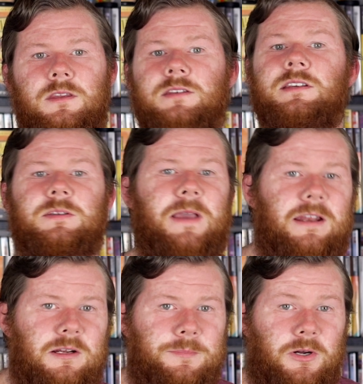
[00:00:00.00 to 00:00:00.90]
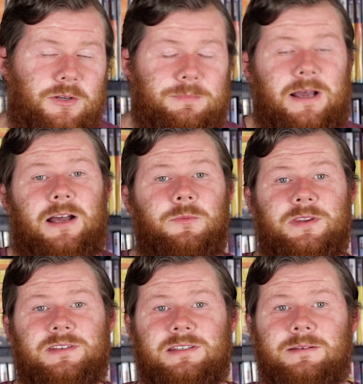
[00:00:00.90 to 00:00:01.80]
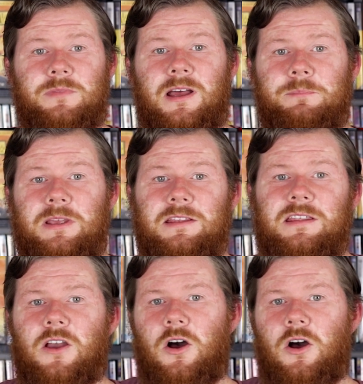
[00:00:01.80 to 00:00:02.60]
This expanded upon part with Simba being the